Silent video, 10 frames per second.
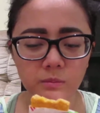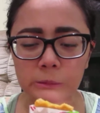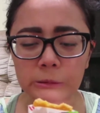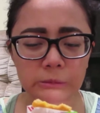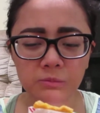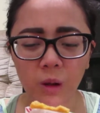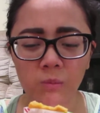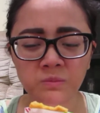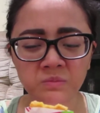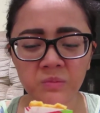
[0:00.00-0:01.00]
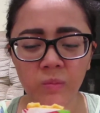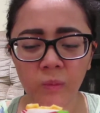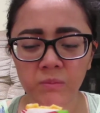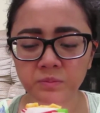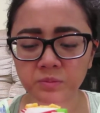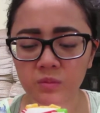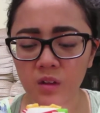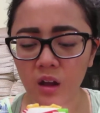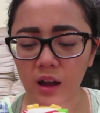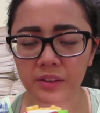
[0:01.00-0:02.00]
ooh.
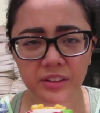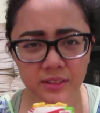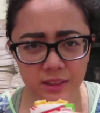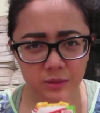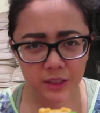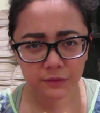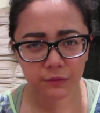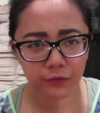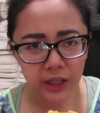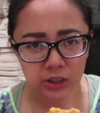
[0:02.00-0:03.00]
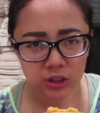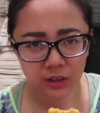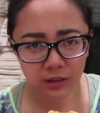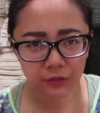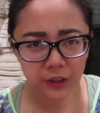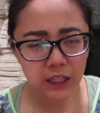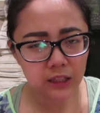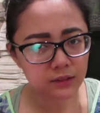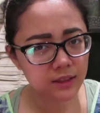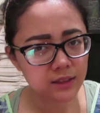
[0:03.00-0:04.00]
I think this is like fish. I feel like
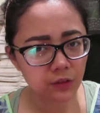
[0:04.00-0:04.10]
it tastes